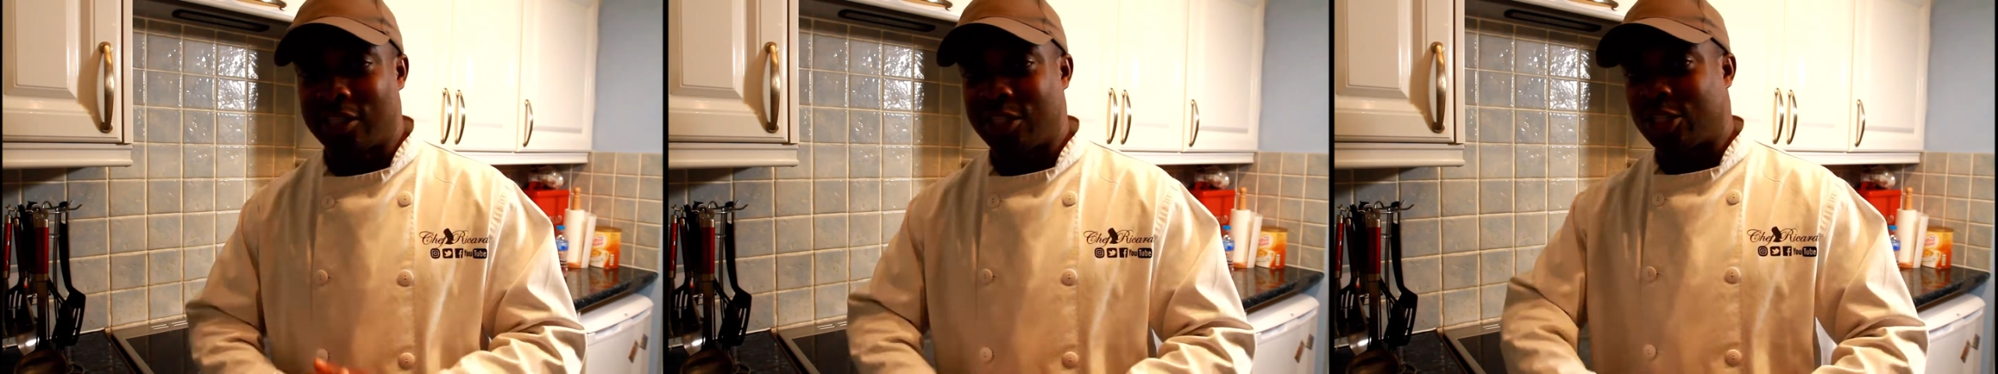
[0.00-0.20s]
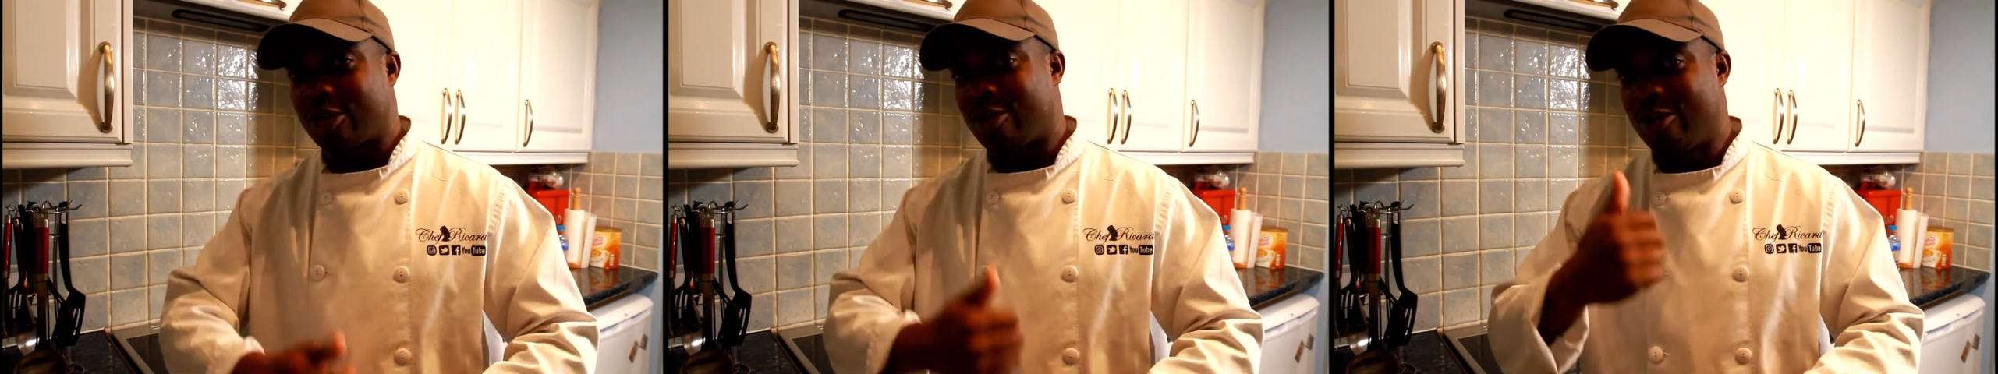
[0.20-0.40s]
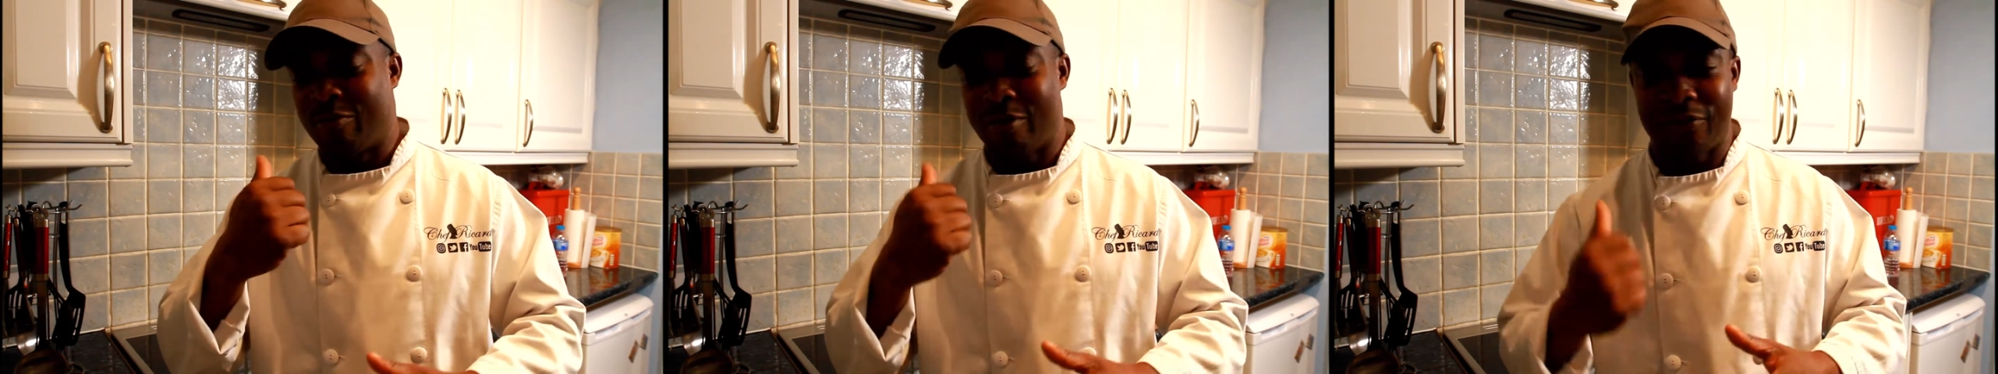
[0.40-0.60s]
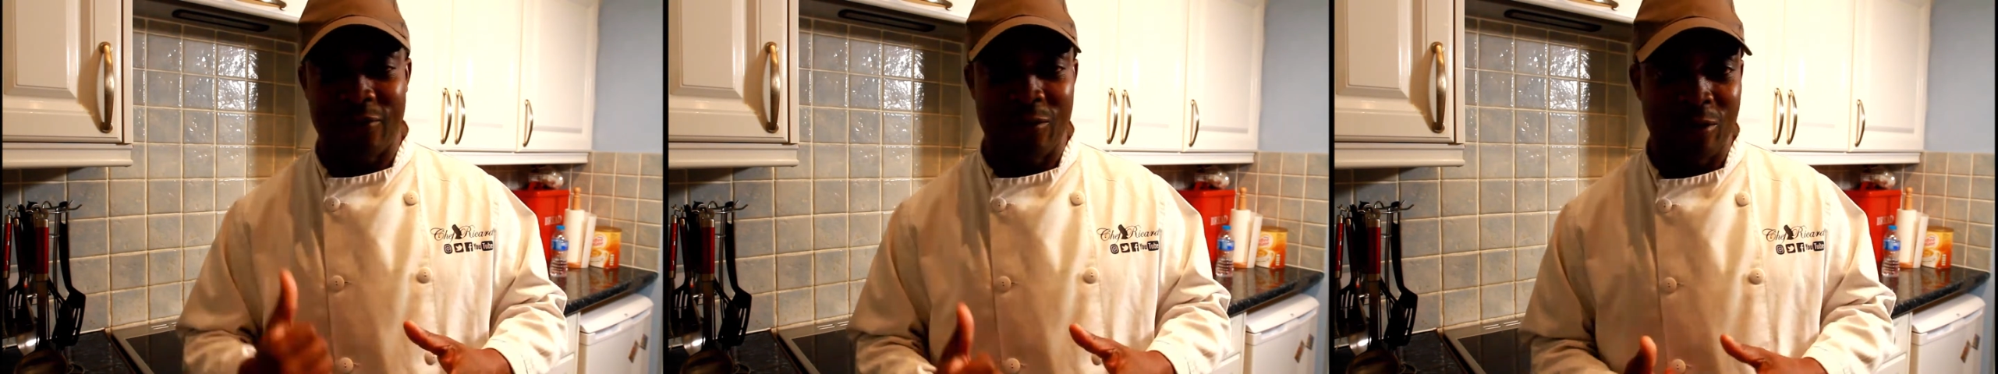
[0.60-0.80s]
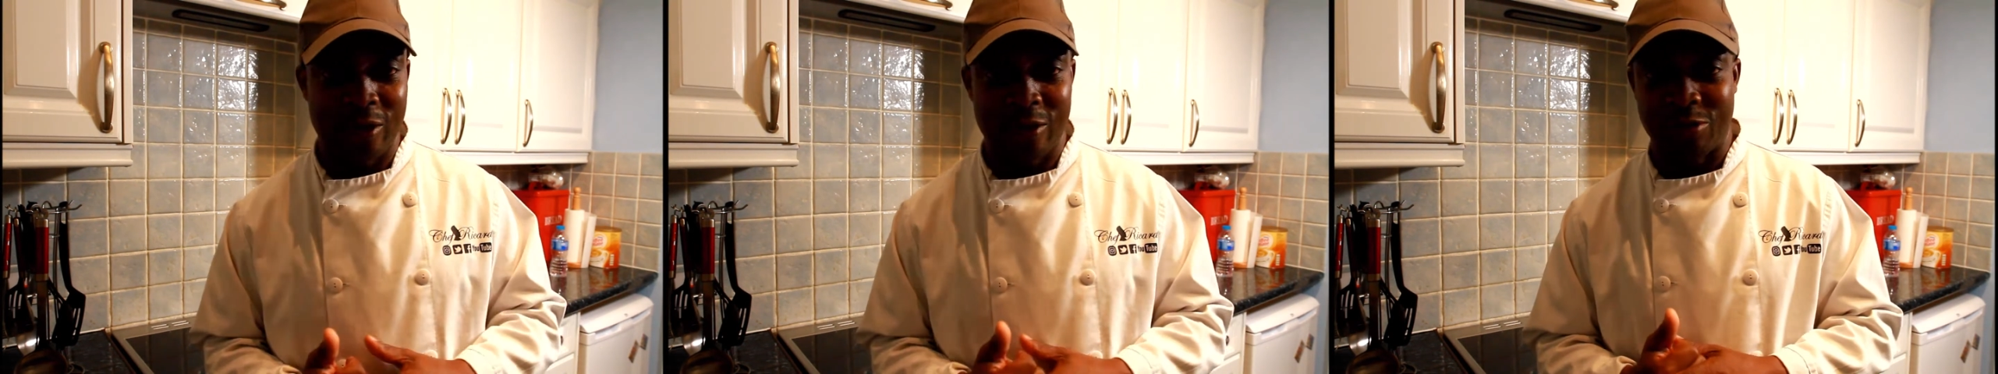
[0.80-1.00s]
check out my
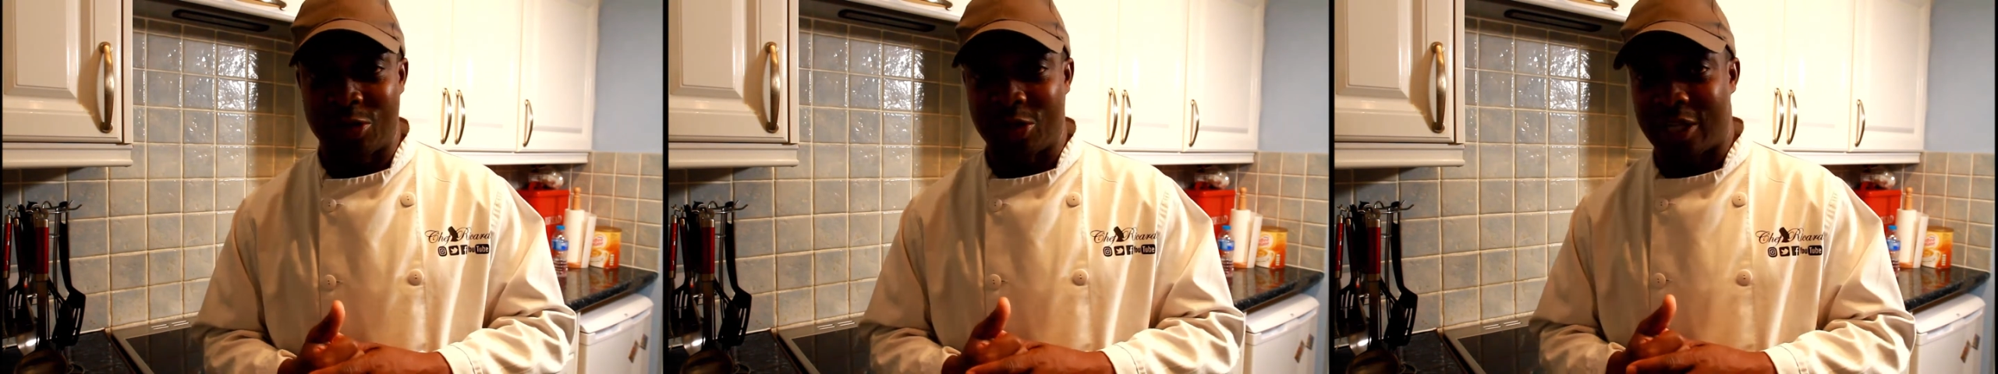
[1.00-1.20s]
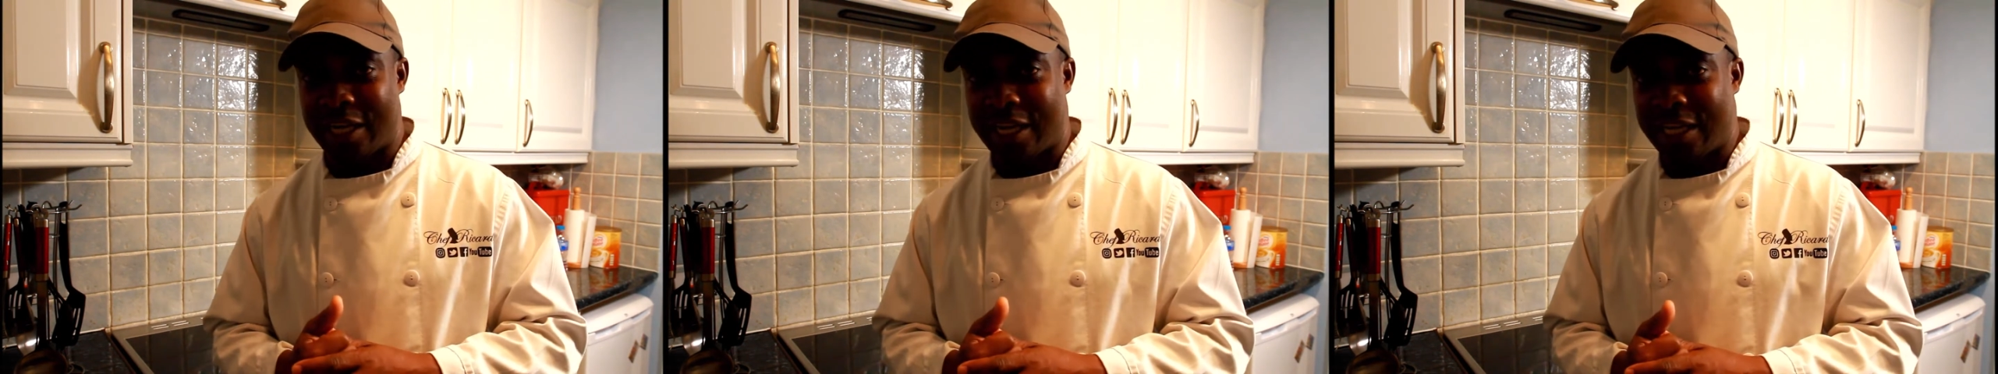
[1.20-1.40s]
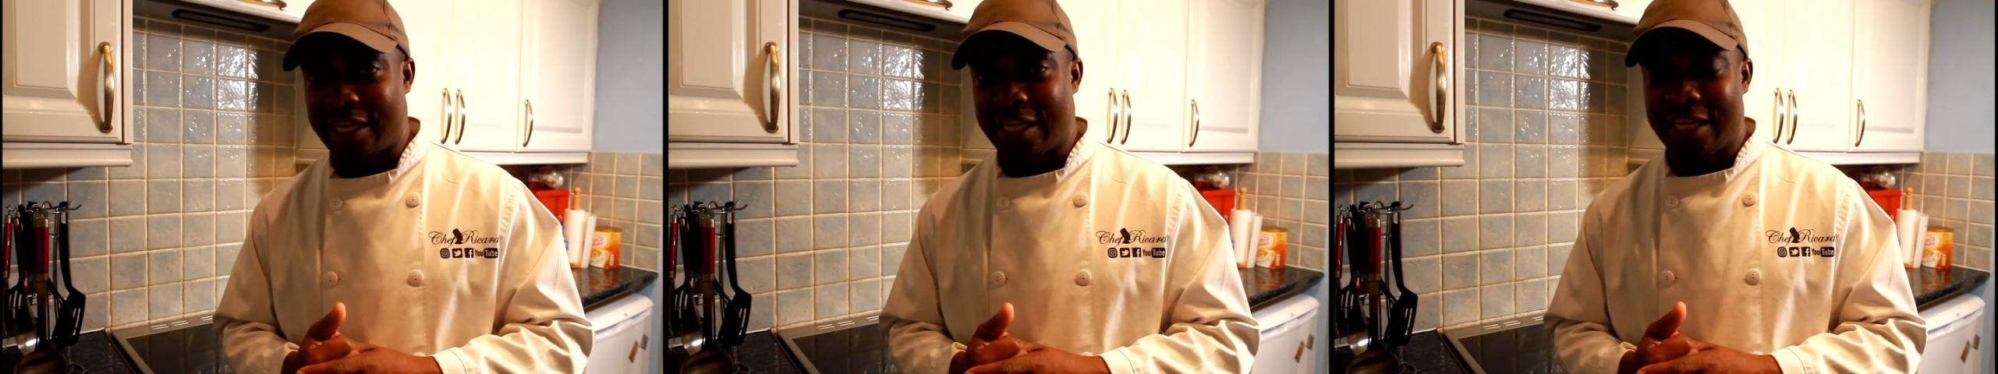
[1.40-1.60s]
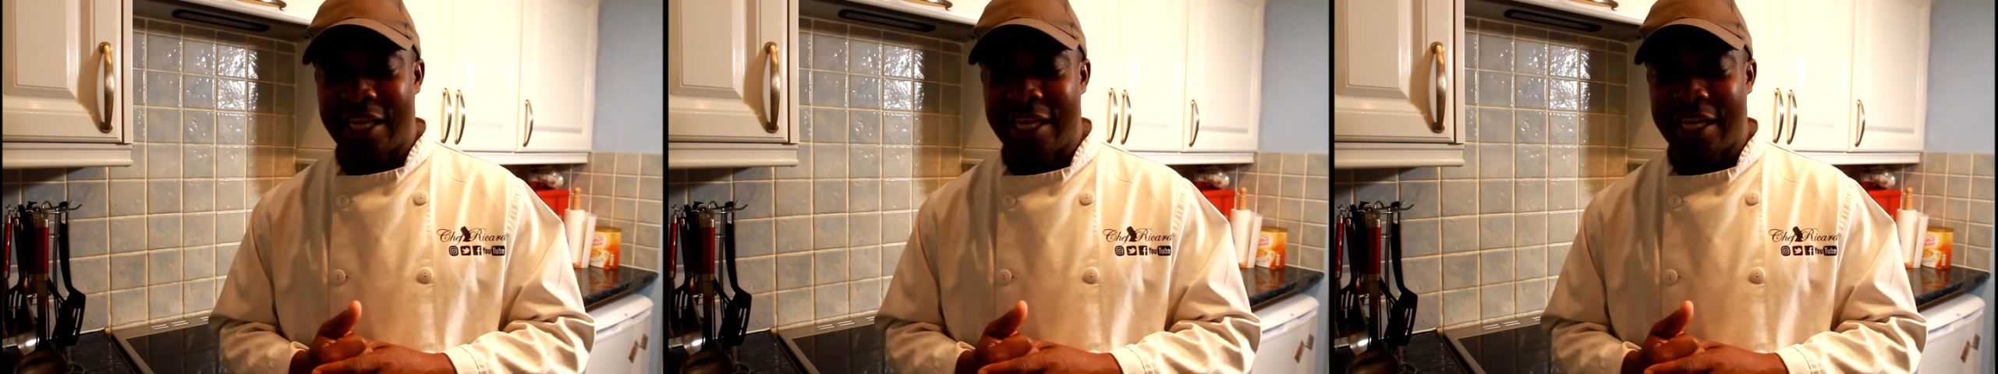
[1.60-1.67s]
food news channel